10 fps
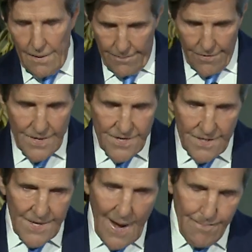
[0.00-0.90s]
for
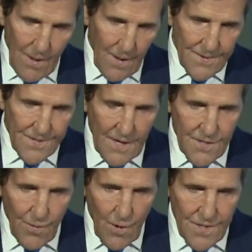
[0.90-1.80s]
instance, Apple and
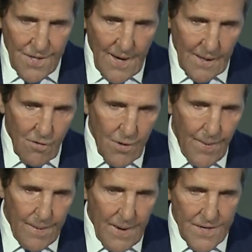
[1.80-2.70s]
Salesforce and that
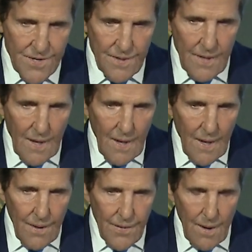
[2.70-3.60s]
group I mentioned.
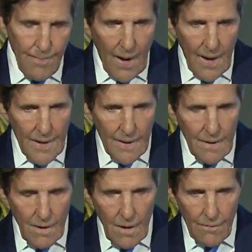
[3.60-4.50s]
They're
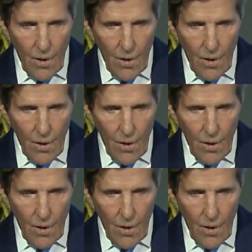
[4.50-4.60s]
buying, of